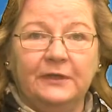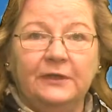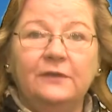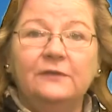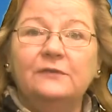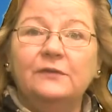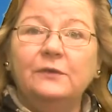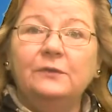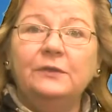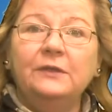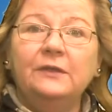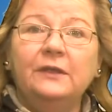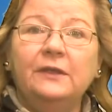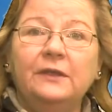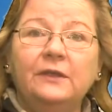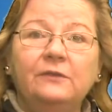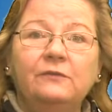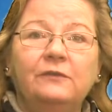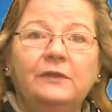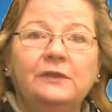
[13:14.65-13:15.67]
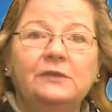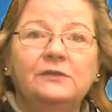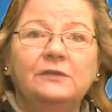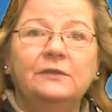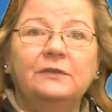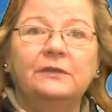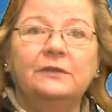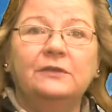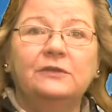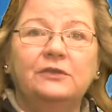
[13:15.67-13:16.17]
So the
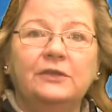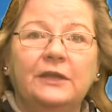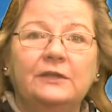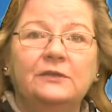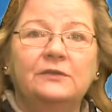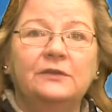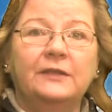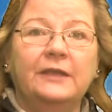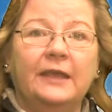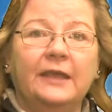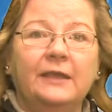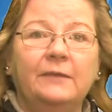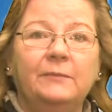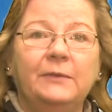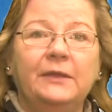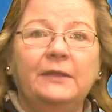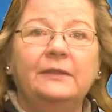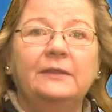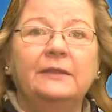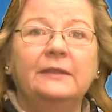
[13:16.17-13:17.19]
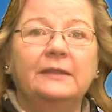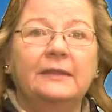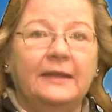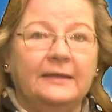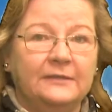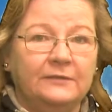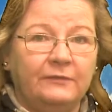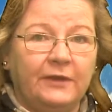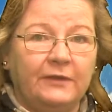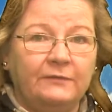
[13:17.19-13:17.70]
innovation that changed the game in the
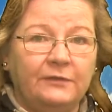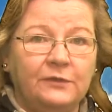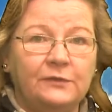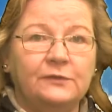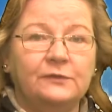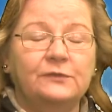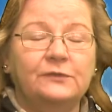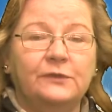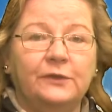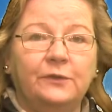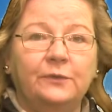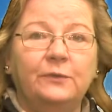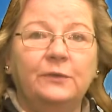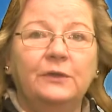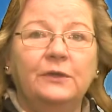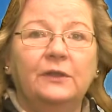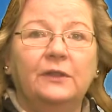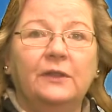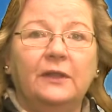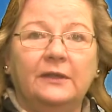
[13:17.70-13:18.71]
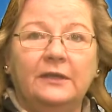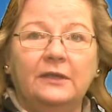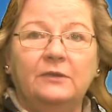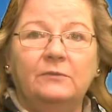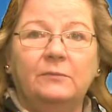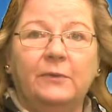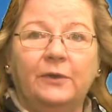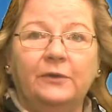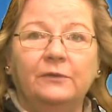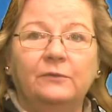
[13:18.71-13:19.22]
last 5 years or so, Lockheed
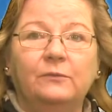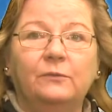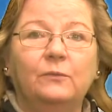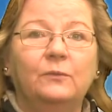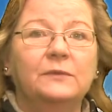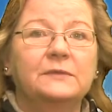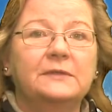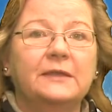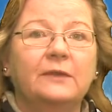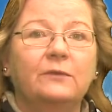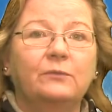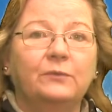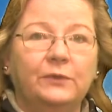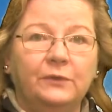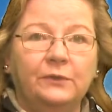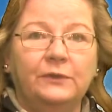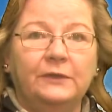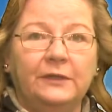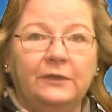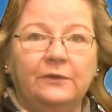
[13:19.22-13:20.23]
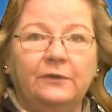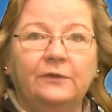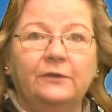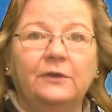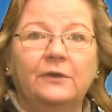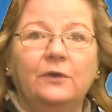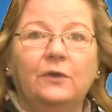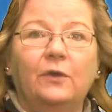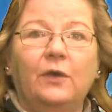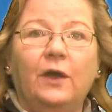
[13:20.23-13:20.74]
Martin was a real leader,
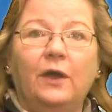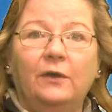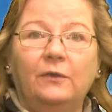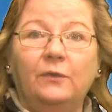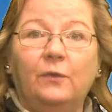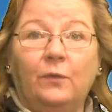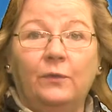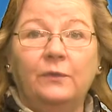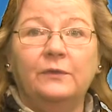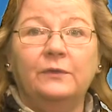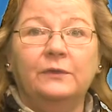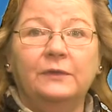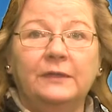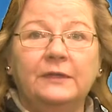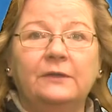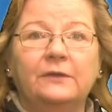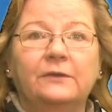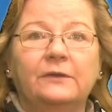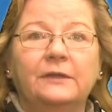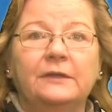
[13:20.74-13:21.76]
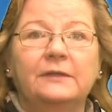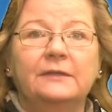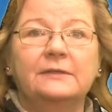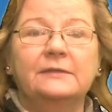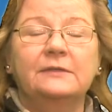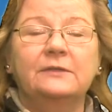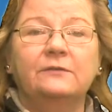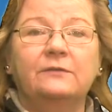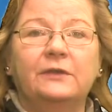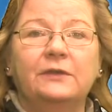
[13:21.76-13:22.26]
or the leader in this
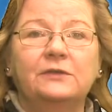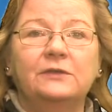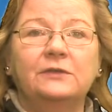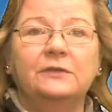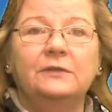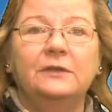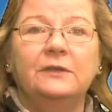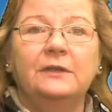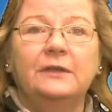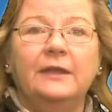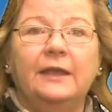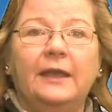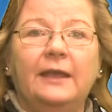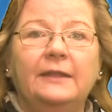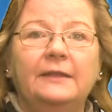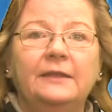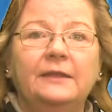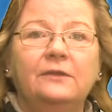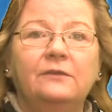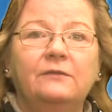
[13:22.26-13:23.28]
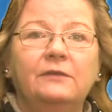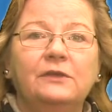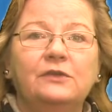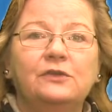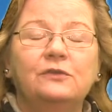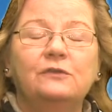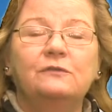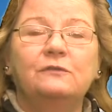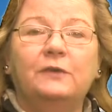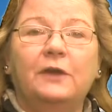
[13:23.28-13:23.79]
innovation, and the
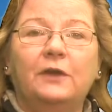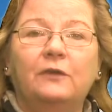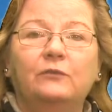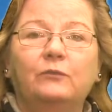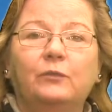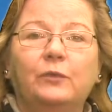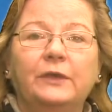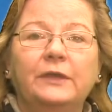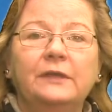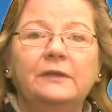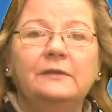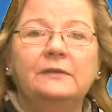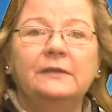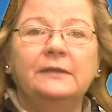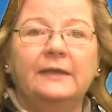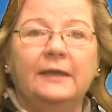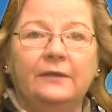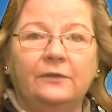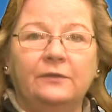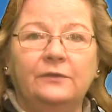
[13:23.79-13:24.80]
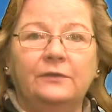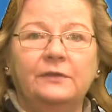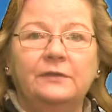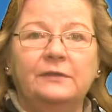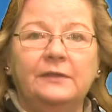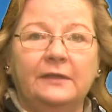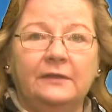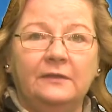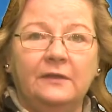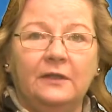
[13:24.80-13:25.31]
innovation involved bringing together the
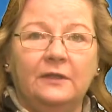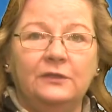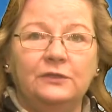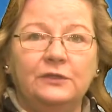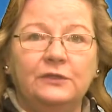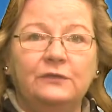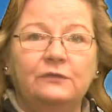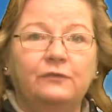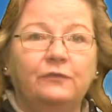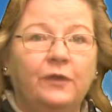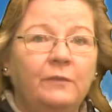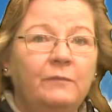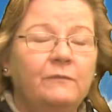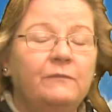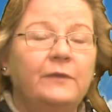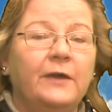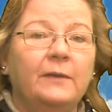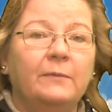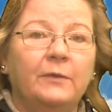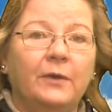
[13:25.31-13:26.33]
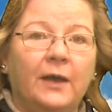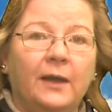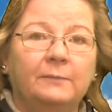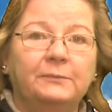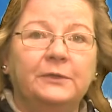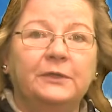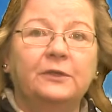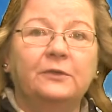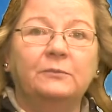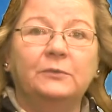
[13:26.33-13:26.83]
technologies from fiber
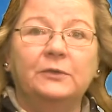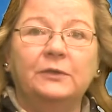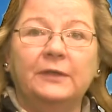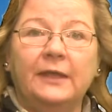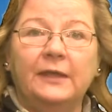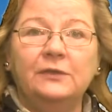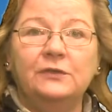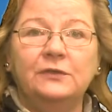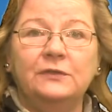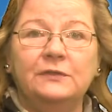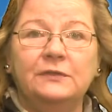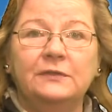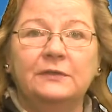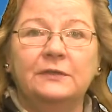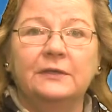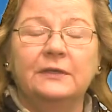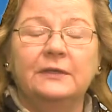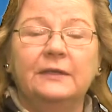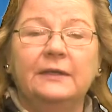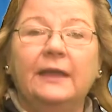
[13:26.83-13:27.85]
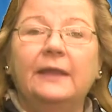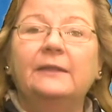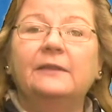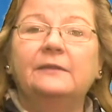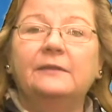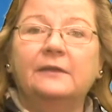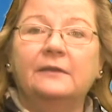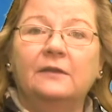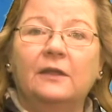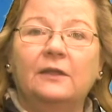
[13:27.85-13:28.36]
optic communications and the
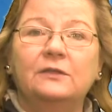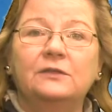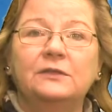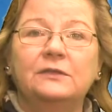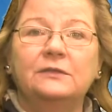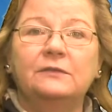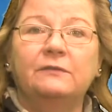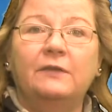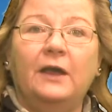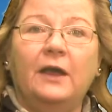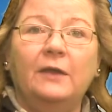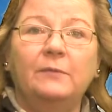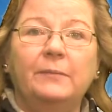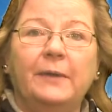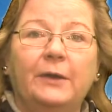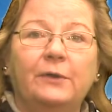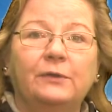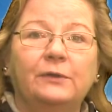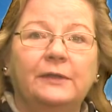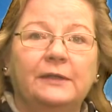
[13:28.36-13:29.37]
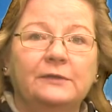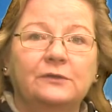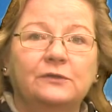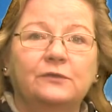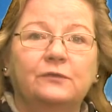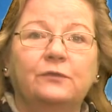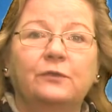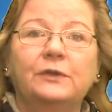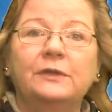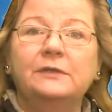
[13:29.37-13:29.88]
technologies of high power lasers
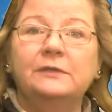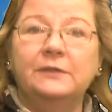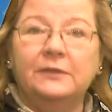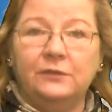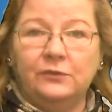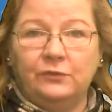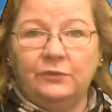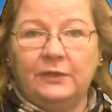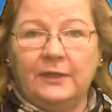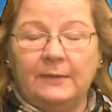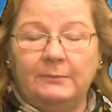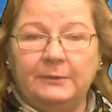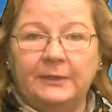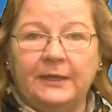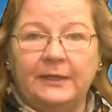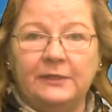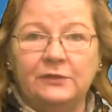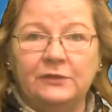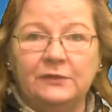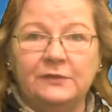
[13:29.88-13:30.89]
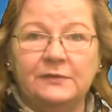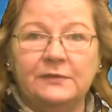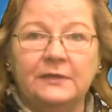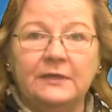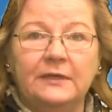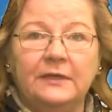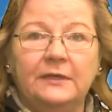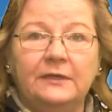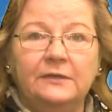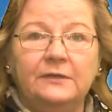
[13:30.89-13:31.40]
for industrial applications
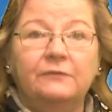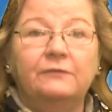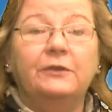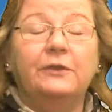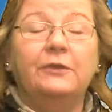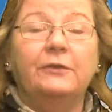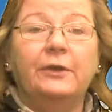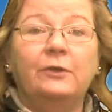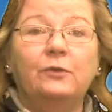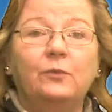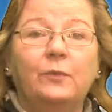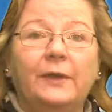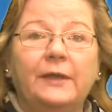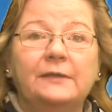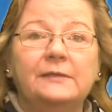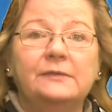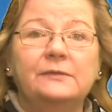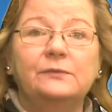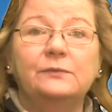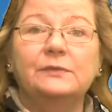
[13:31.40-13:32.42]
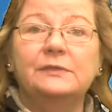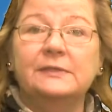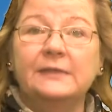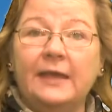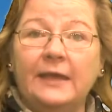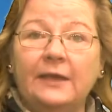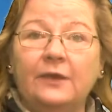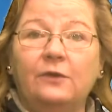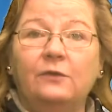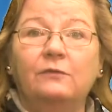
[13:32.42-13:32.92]
to figure out a way to
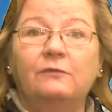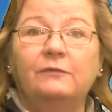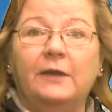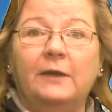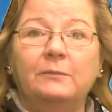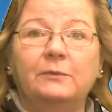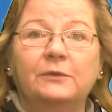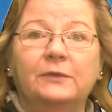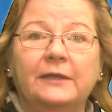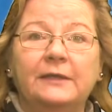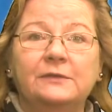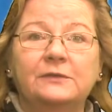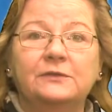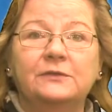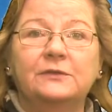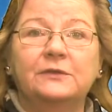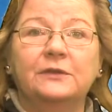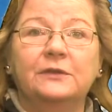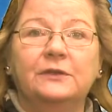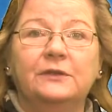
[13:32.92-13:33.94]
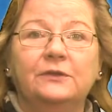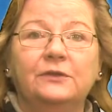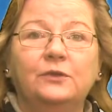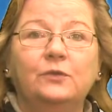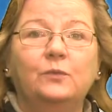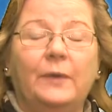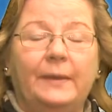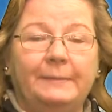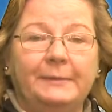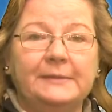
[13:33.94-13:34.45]
scale fiber lasers to
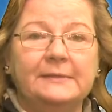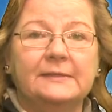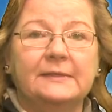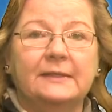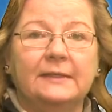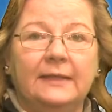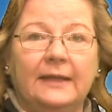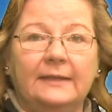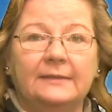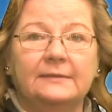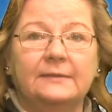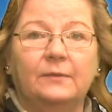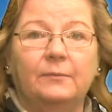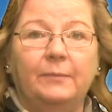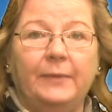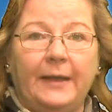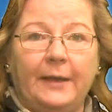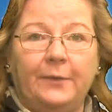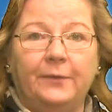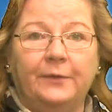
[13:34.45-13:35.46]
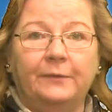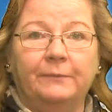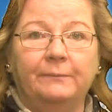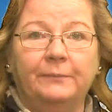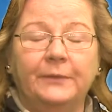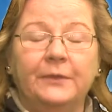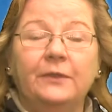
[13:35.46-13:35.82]
weapons class power.